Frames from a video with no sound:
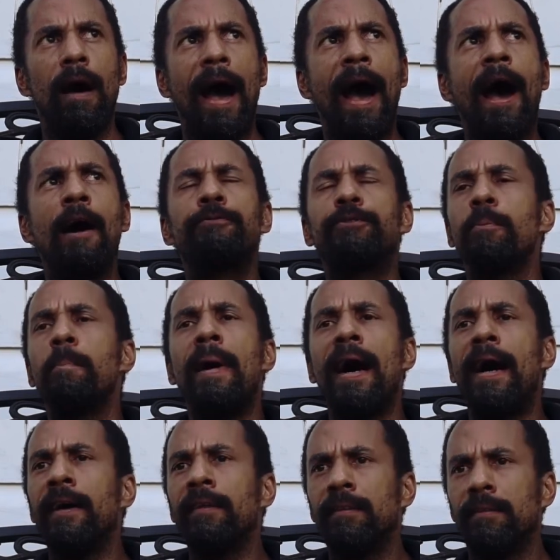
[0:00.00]

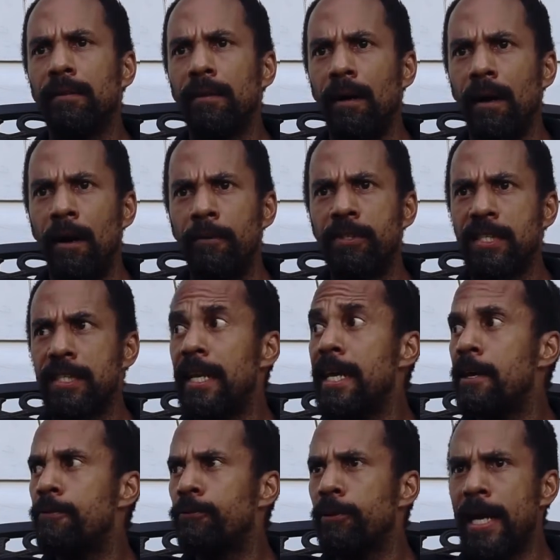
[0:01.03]
aftermath of
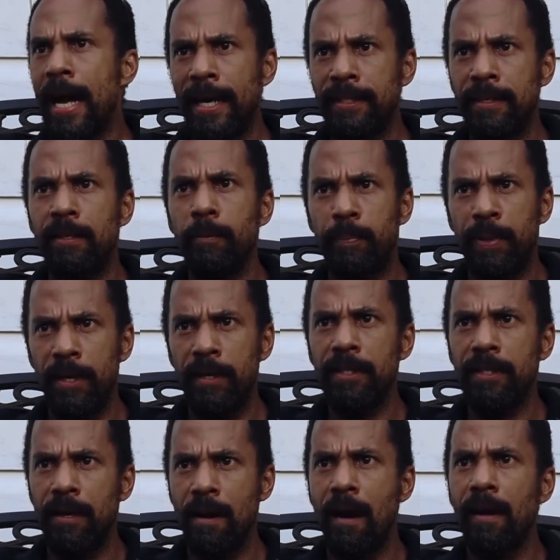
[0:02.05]
slavery as it
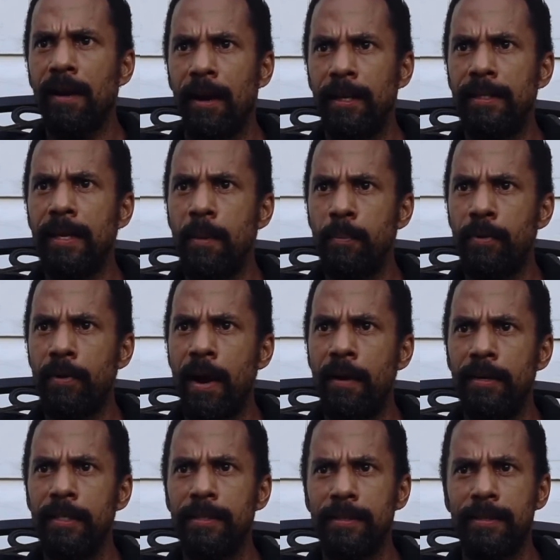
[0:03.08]
appears in our
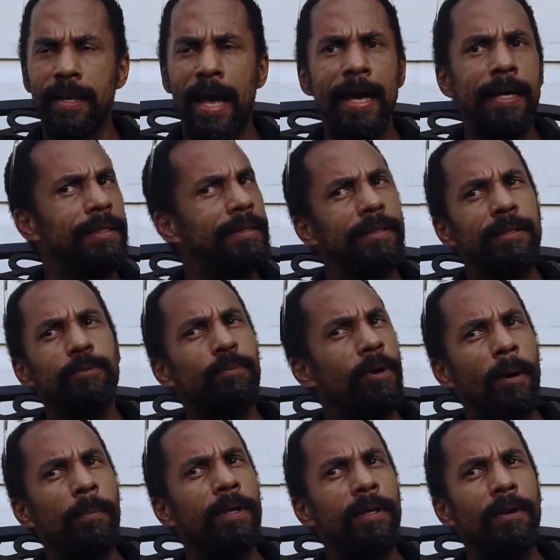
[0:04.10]
contemporary society is
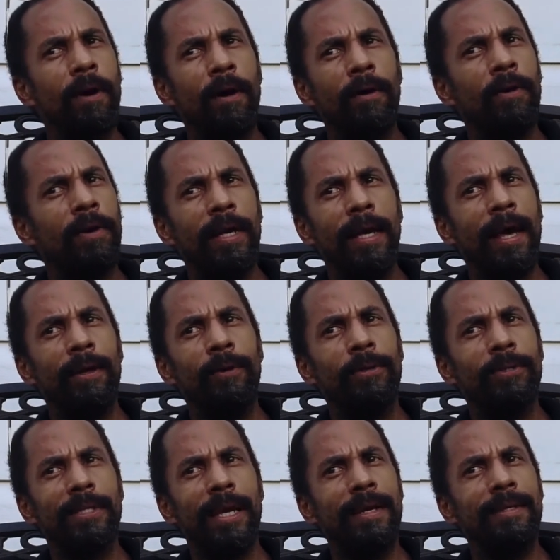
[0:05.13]
probably not going to get
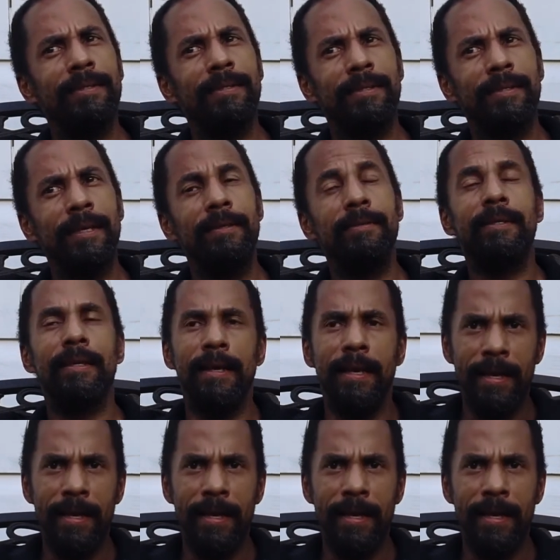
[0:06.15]
those kinds of sales